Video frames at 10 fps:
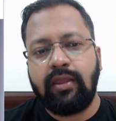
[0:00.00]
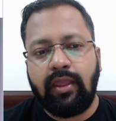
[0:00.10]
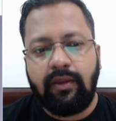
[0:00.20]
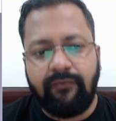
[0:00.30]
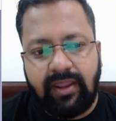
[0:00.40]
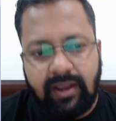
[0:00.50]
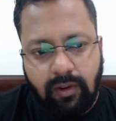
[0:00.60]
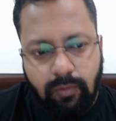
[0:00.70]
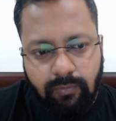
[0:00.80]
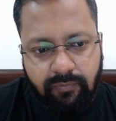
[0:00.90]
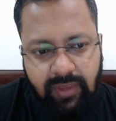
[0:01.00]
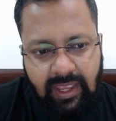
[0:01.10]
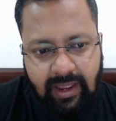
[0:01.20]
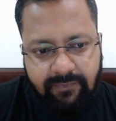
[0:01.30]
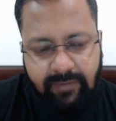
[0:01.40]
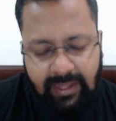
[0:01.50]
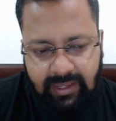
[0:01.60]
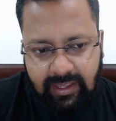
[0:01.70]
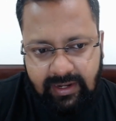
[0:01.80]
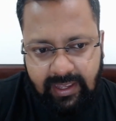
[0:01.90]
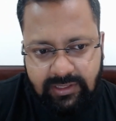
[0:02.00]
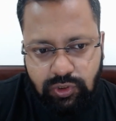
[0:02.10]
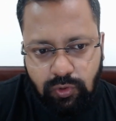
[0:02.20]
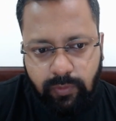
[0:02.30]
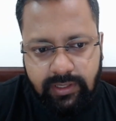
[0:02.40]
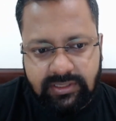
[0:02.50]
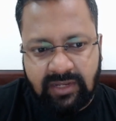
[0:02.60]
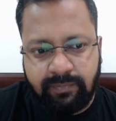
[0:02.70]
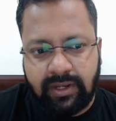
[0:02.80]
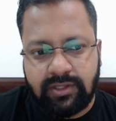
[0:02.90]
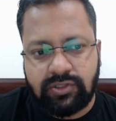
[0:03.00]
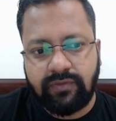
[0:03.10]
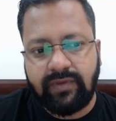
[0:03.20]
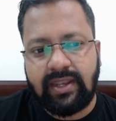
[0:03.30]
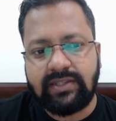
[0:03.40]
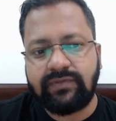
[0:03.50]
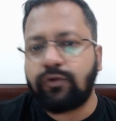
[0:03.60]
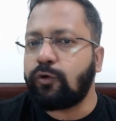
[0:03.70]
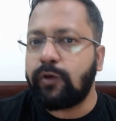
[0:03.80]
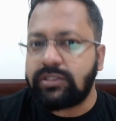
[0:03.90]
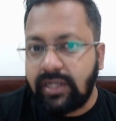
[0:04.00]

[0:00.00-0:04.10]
we have taken H2S in presence of NH4OH and